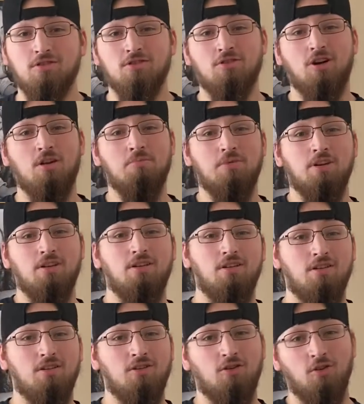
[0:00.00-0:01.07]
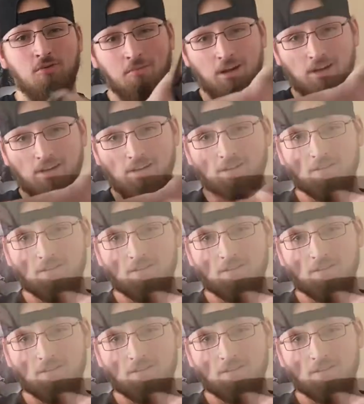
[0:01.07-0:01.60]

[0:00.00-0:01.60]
sharpen your mind.